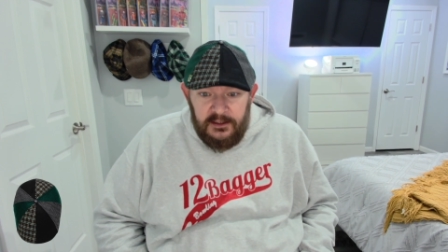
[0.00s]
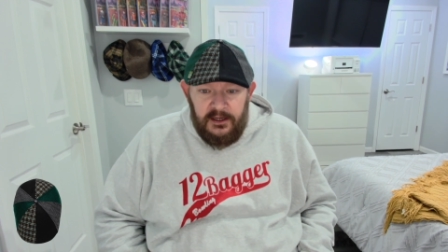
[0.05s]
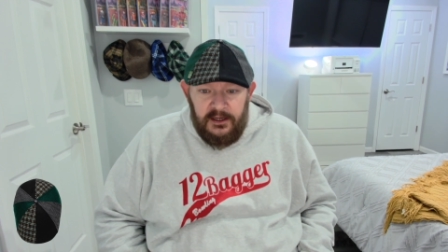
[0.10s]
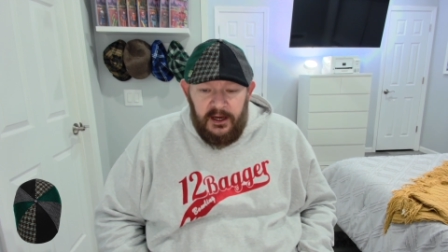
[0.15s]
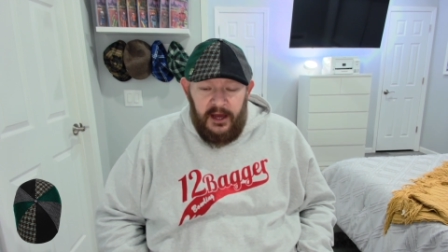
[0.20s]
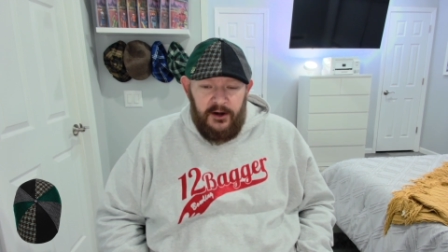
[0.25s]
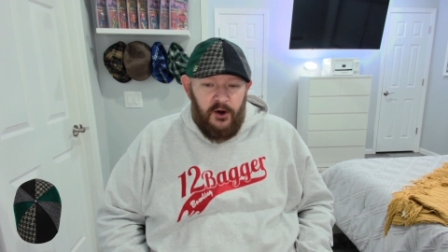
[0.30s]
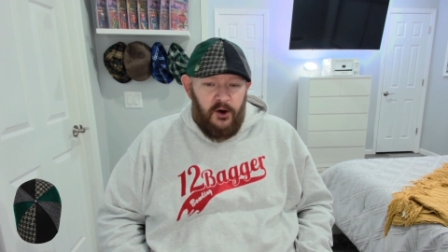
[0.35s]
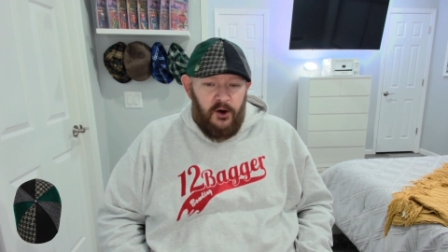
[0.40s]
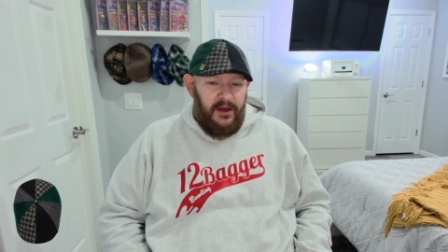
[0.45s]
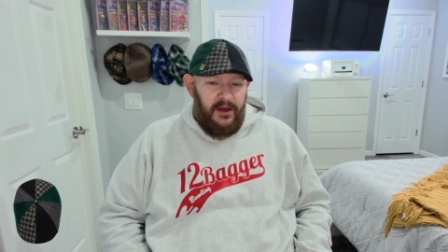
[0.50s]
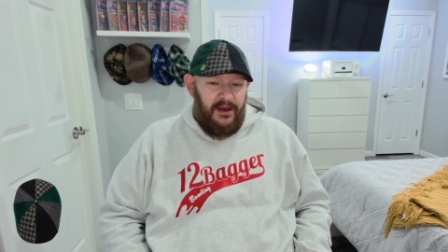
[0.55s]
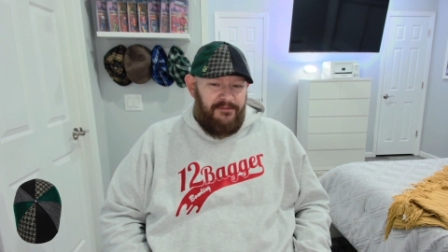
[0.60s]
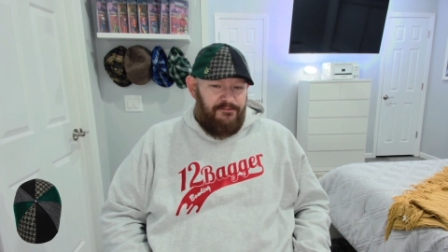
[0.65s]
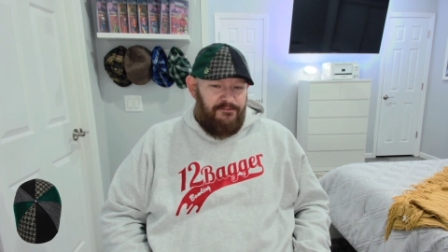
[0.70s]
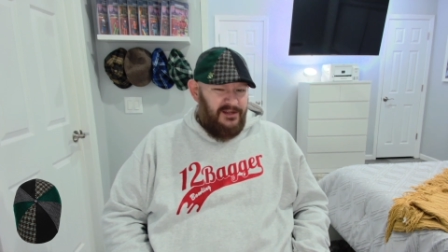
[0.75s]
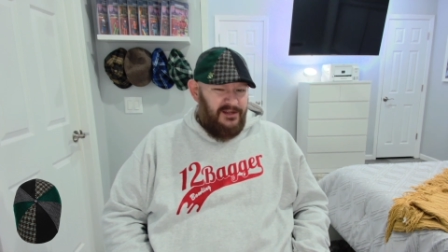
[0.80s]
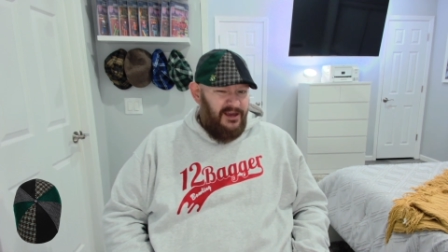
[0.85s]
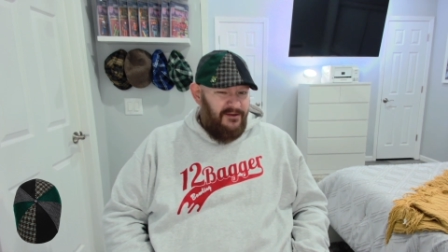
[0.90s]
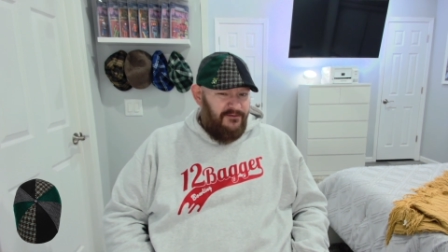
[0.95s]
Yeah, I know that I
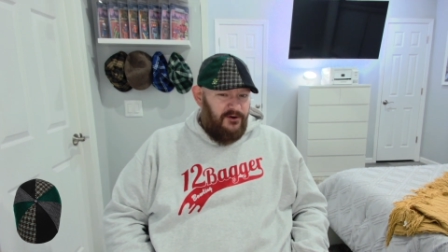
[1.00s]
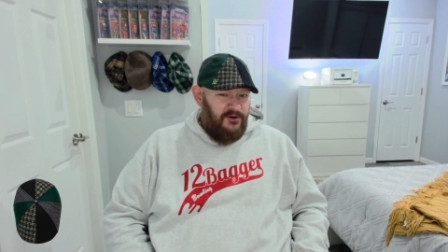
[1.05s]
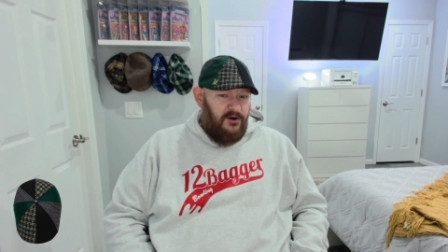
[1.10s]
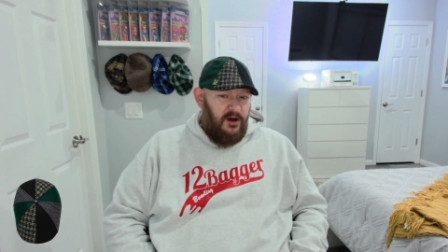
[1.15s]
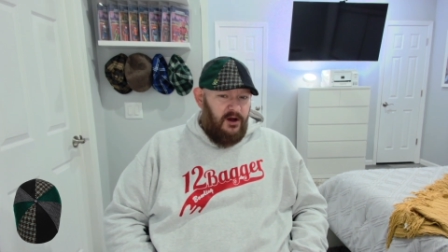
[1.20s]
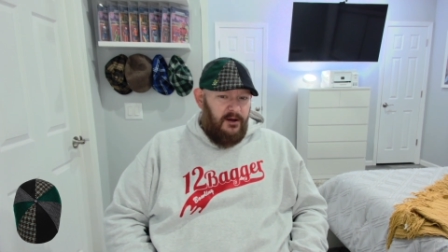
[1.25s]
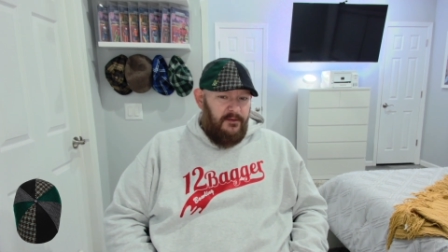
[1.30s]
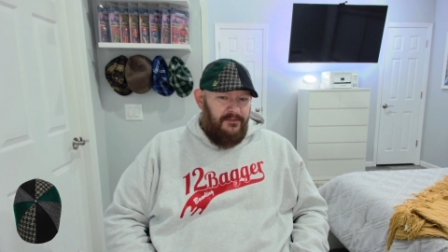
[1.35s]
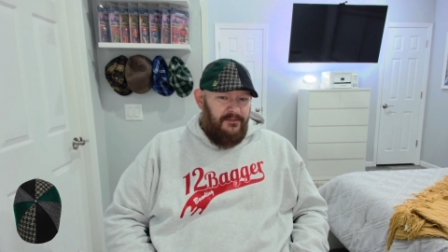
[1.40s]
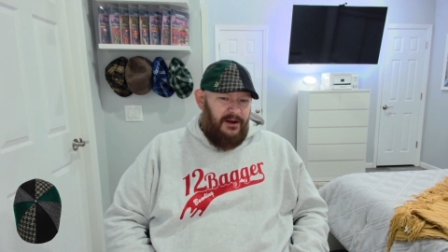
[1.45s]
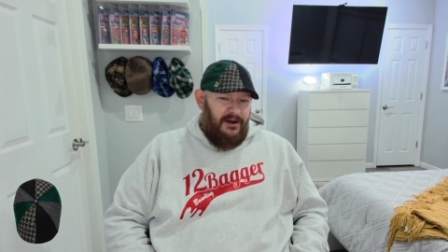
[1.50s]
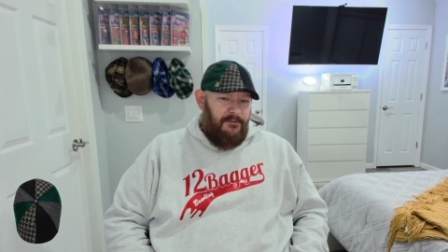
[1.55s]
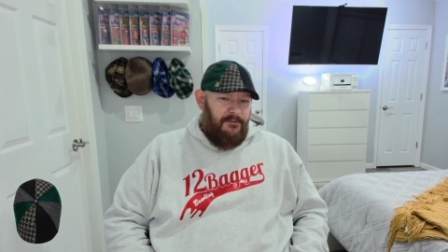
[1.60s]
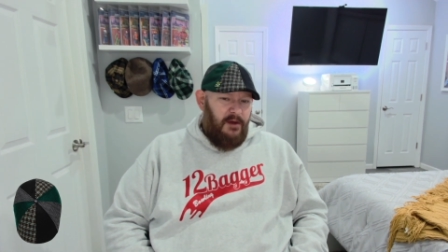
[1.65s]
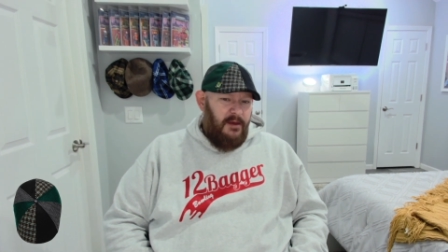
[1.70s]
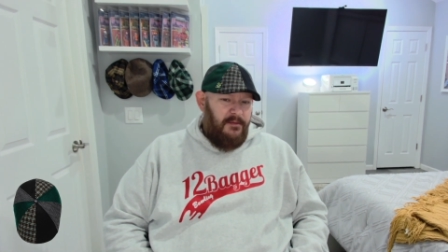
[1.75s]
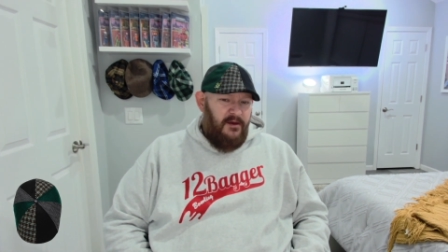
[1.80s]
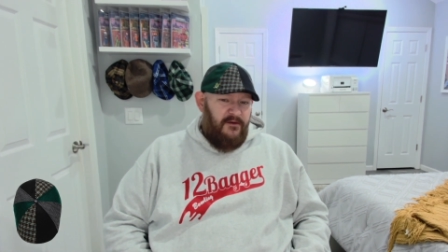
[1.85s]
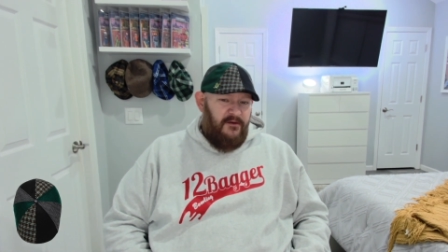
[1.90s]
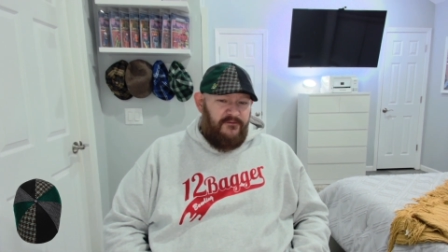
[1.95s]
believe there are there
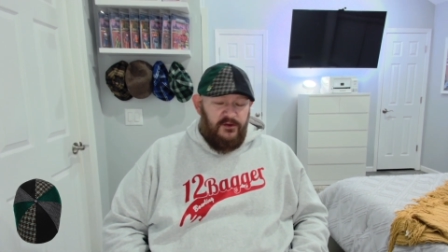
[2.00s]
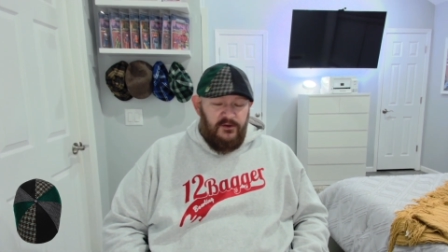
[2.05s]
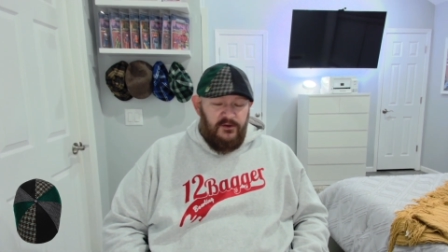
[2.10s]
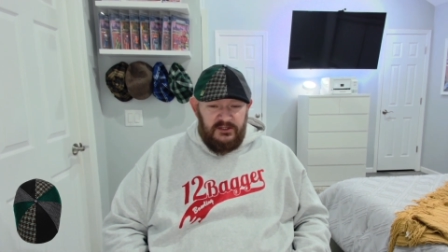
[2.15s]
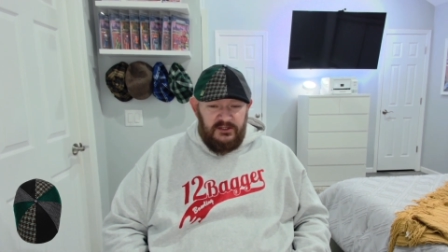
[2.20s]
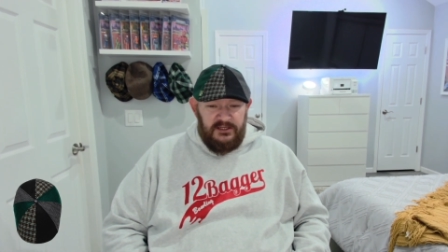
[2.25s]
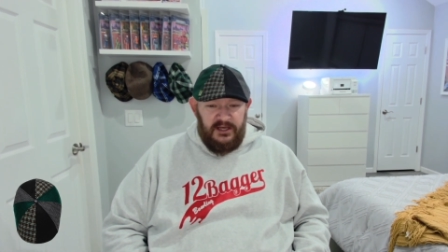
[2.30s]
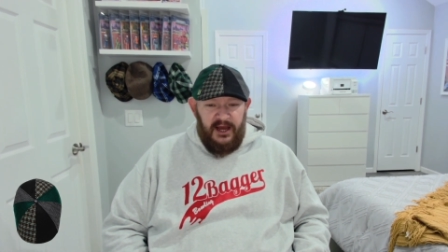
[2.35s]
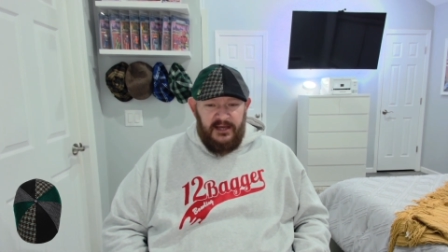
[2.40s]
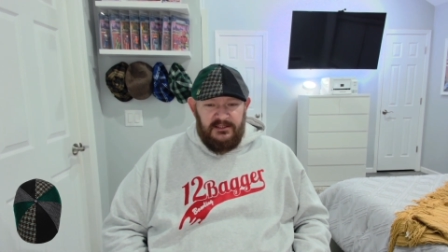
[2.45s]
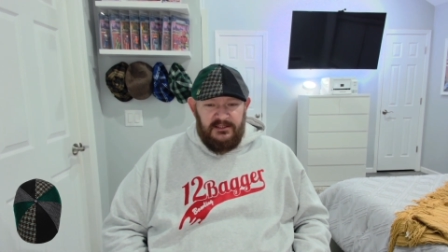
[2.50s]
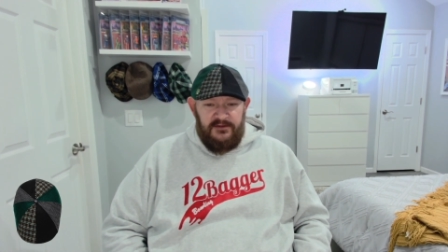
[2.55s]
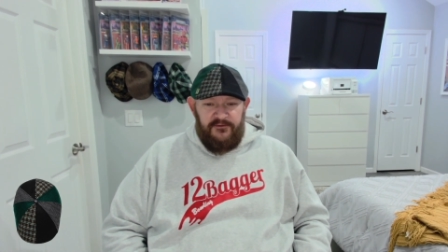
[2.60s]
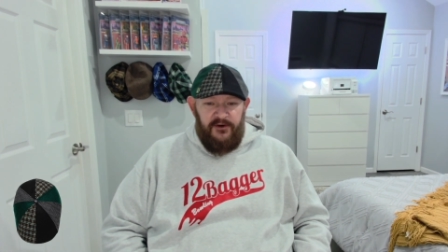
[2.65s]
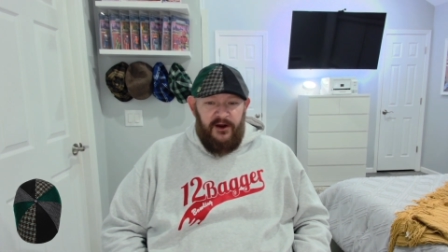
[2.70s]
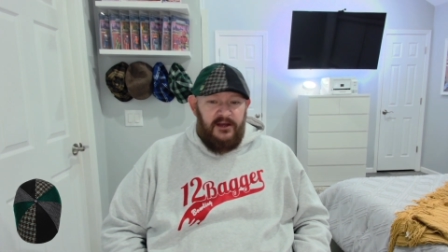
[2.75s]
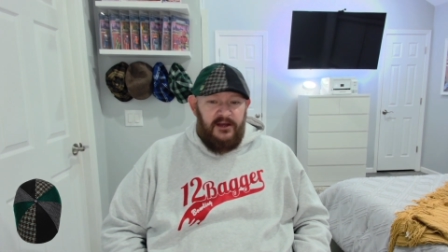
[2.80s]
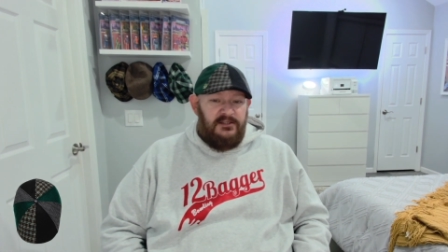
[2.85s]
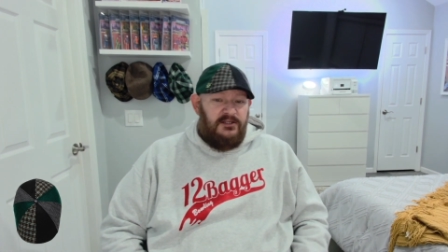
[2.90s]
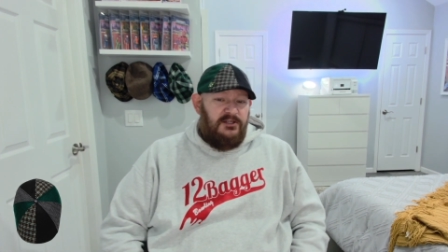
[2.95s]
might be a few sizes
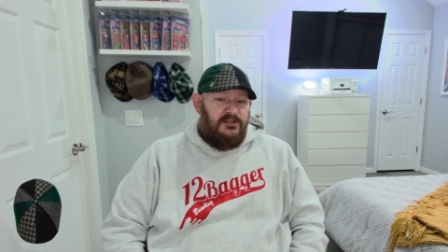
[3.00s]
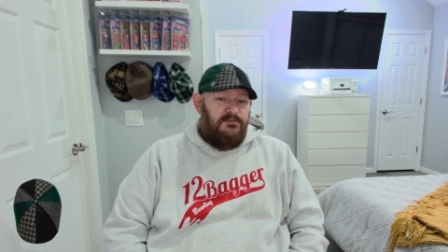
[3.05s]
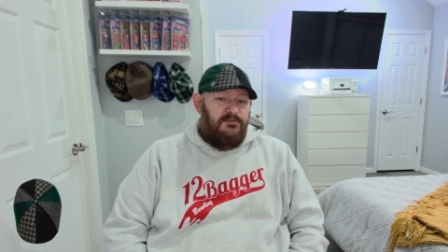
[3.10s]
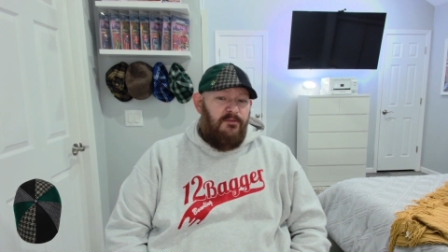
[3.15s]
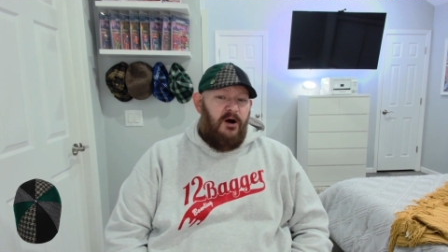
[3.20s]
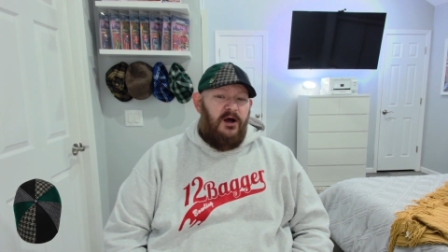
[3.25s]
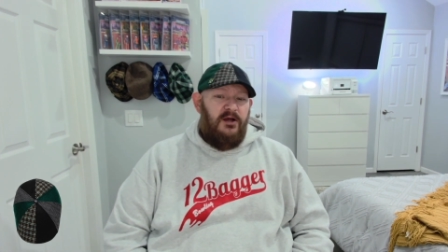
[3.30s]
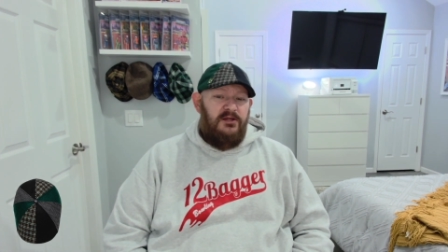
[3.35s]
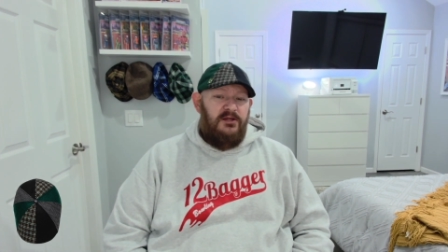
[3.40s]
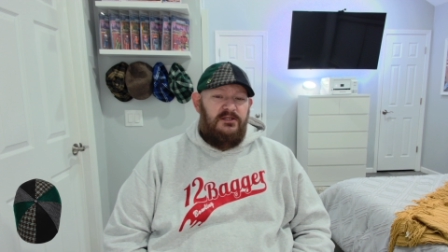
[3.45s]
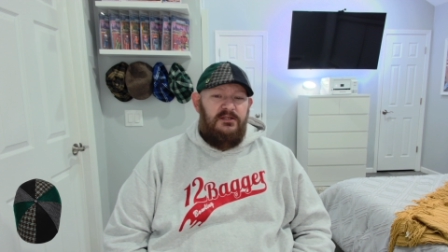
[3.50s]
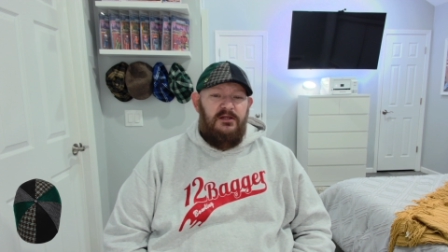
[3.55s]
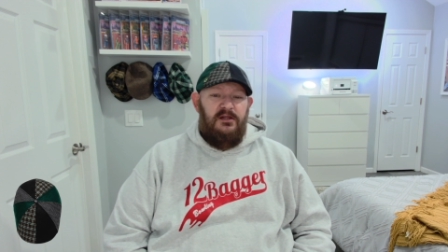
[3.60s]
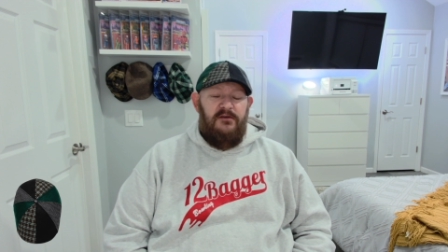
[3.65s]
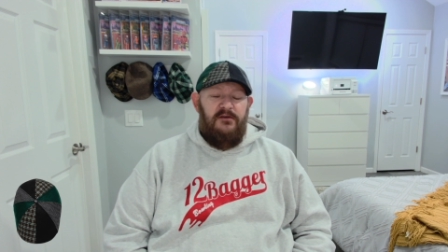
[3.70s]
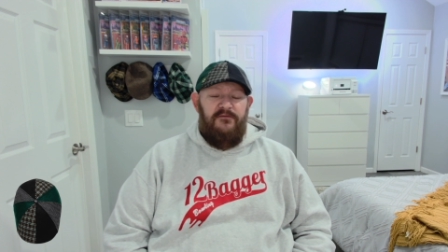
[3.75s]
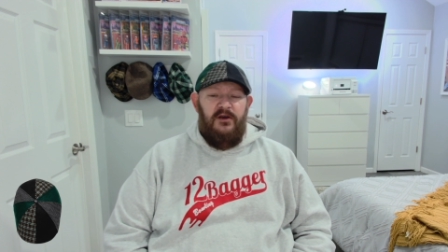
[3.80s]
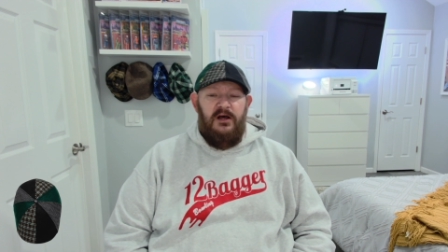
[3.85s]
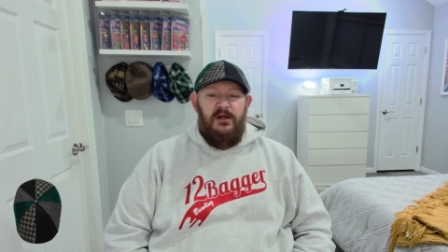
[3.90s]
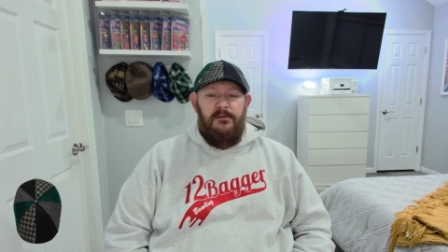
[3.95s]
for extra small
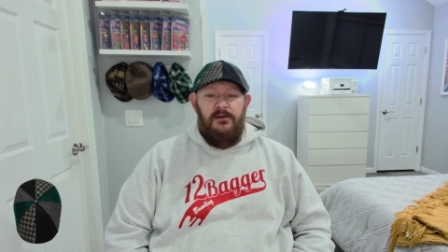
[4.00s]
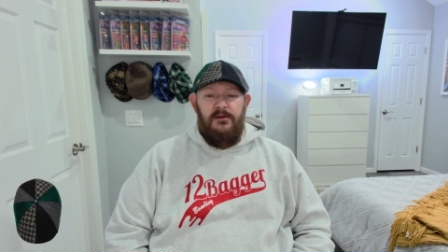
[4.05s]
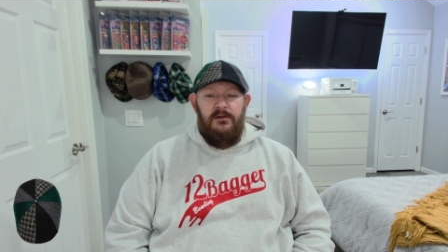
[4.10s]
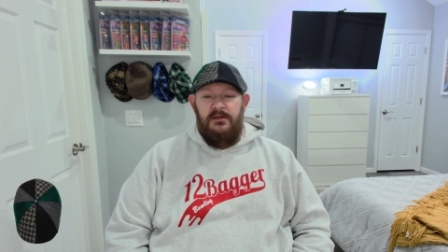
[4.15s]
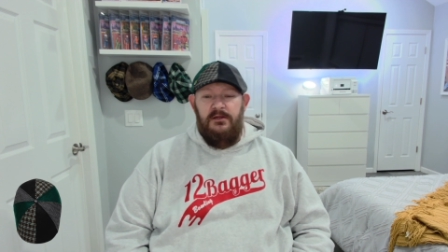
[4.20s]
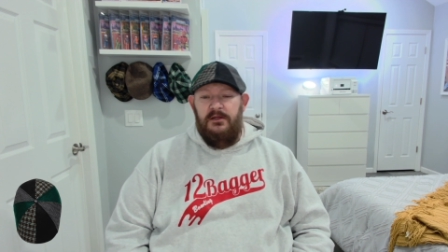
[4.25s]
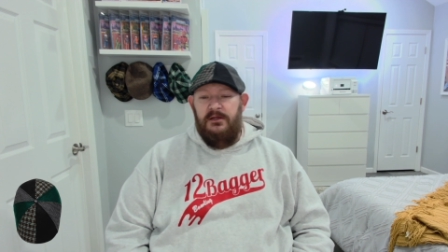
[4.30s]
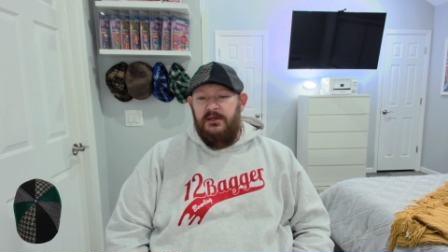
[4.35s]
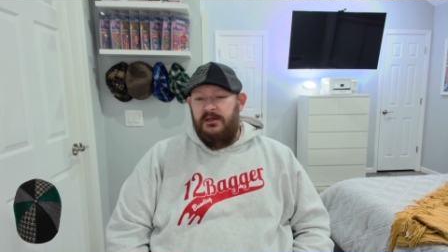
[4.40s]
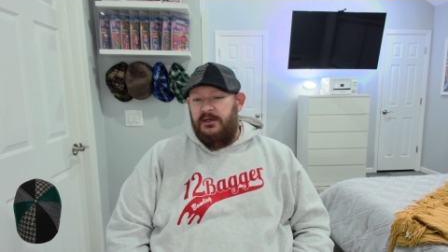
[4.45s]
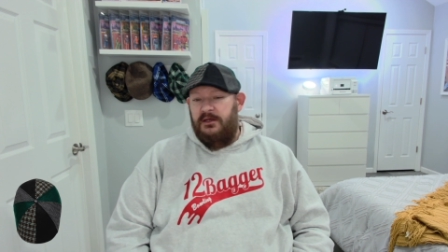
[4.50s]
still available